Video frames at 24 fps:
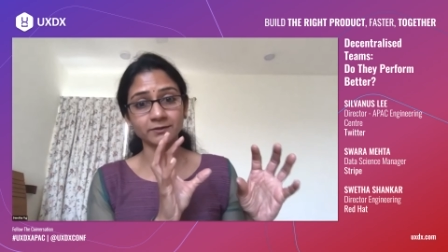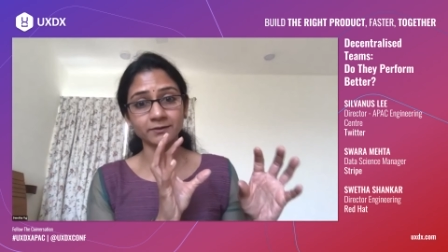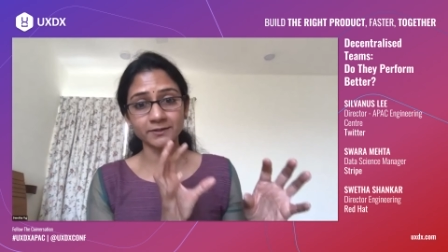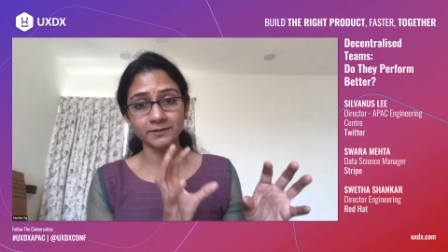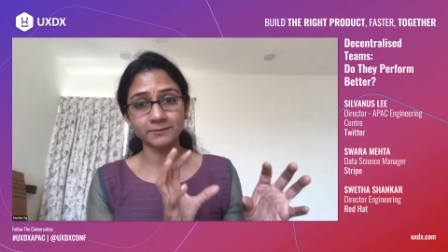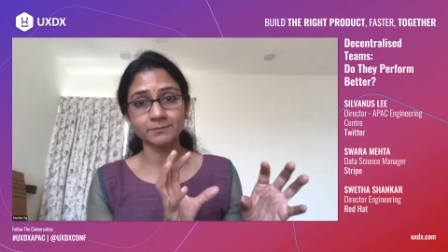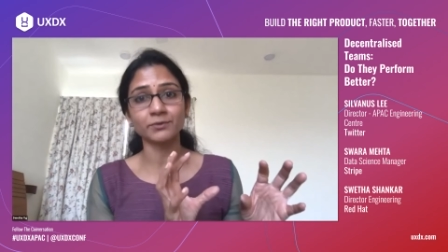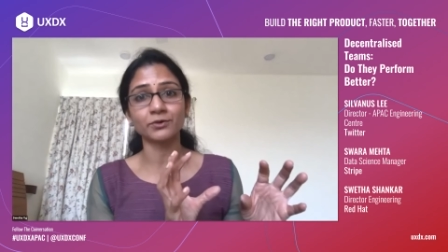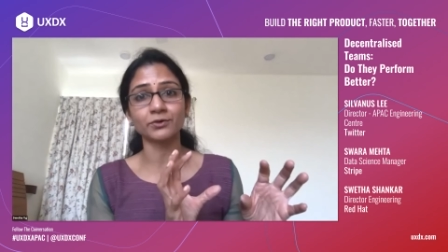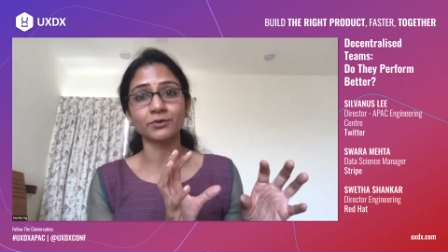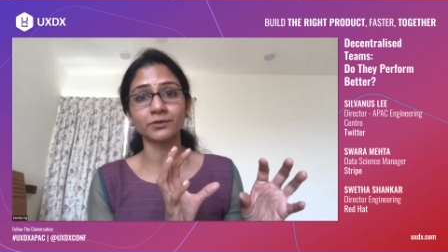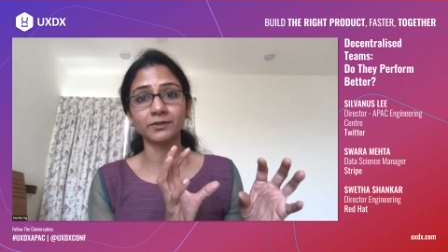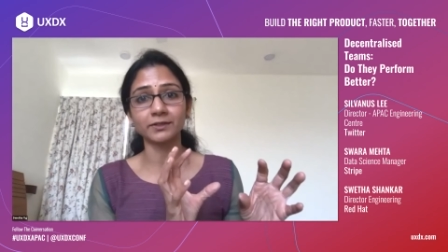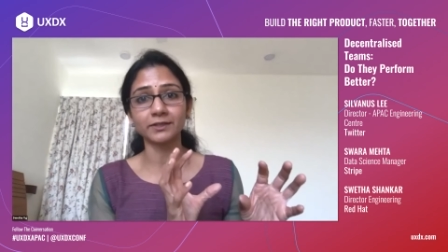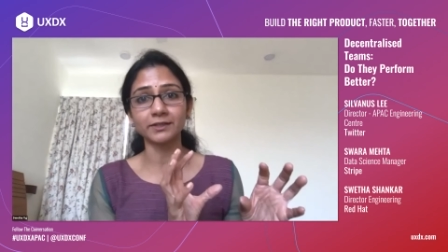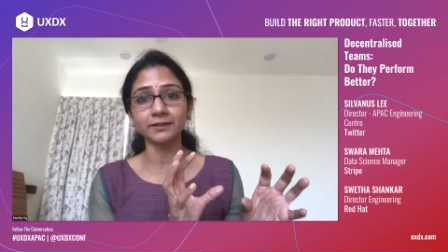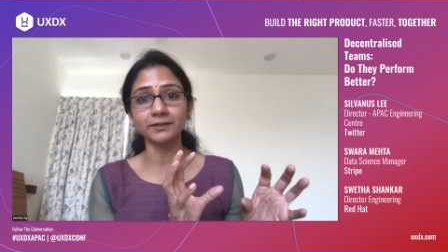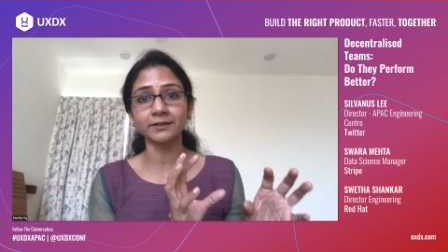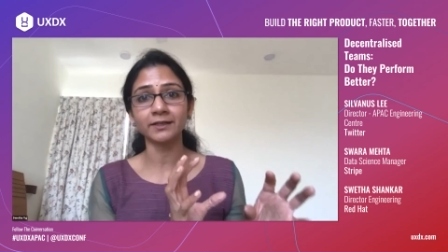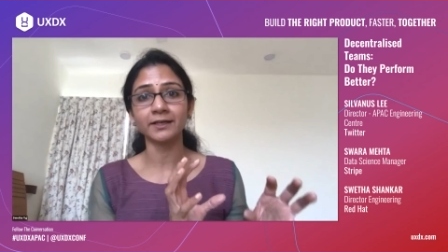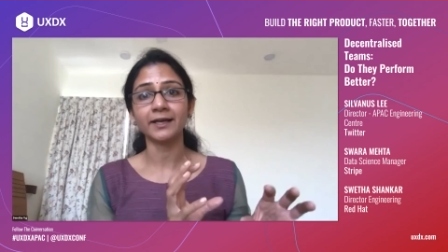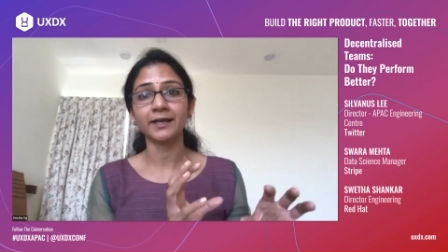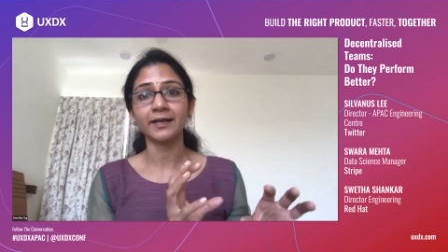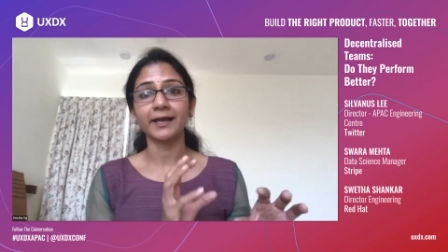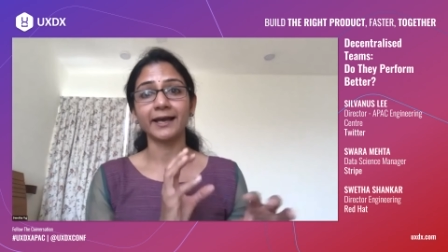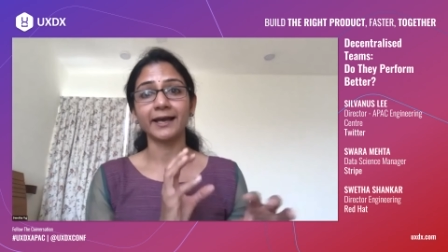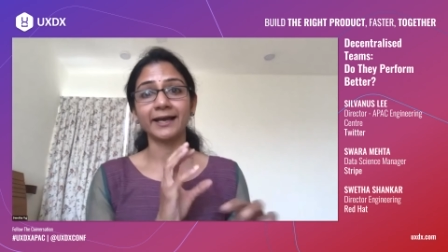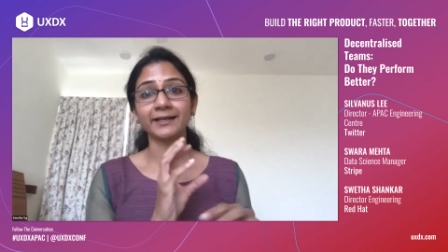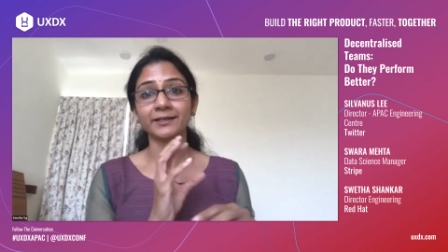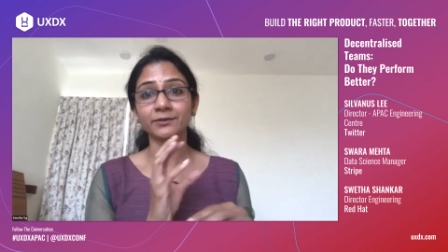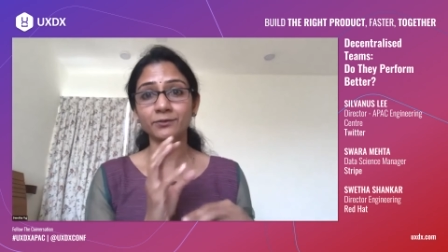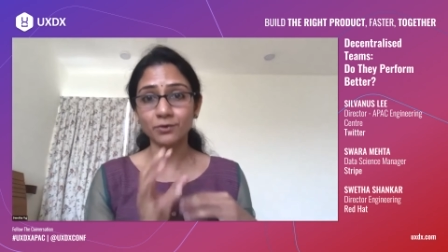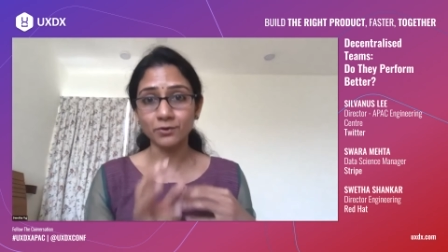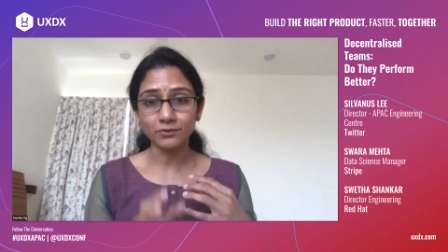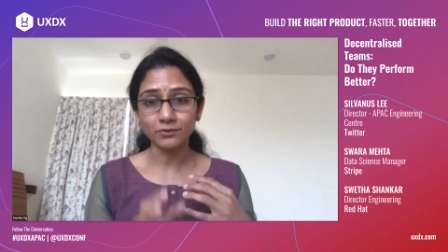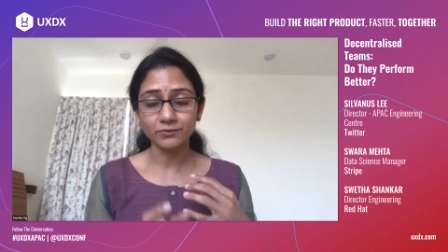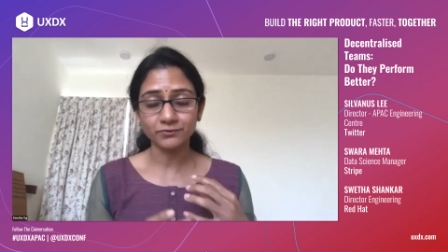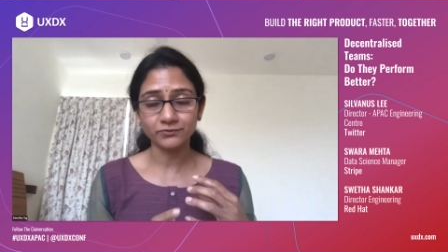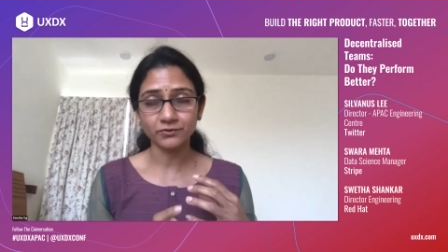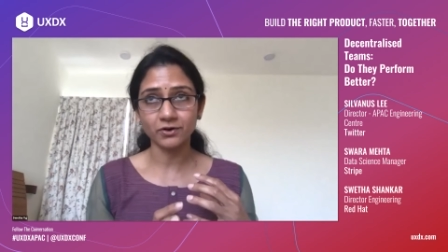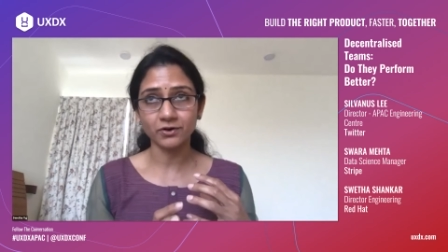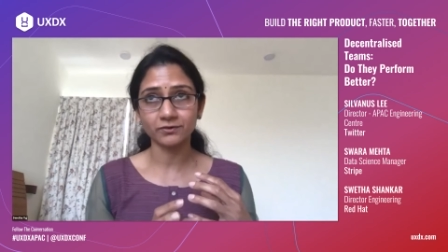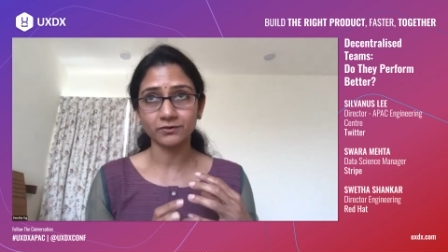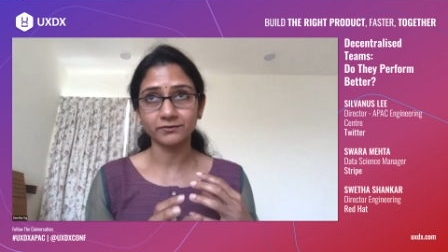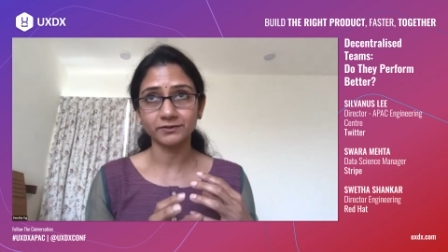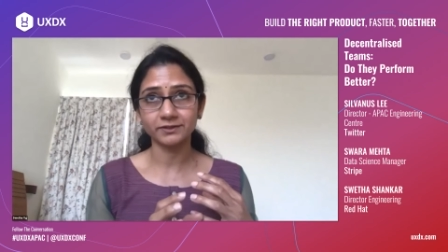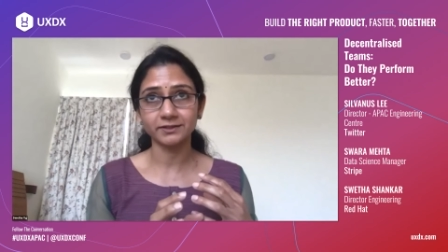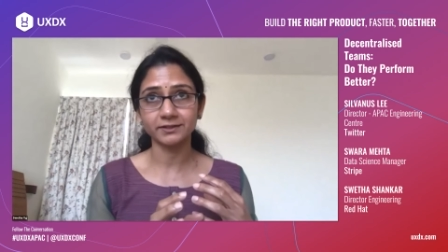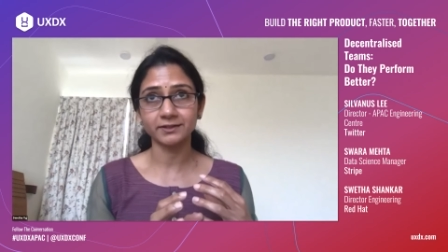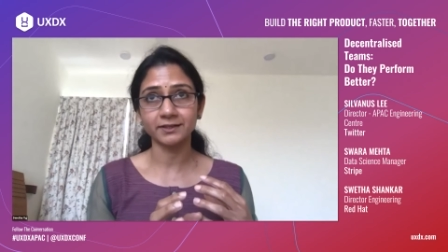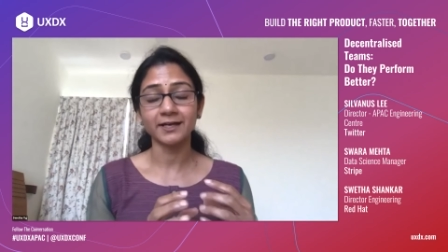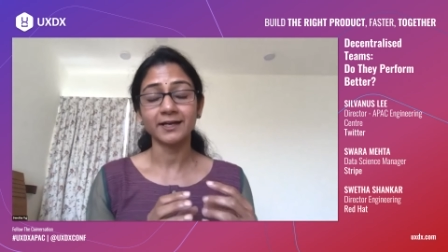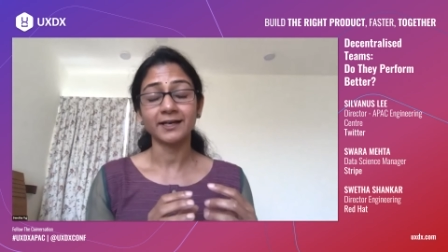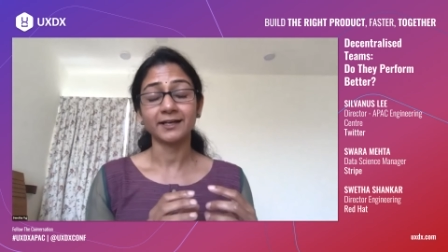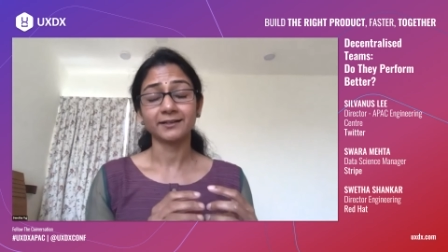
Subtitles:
this monolith and go forward.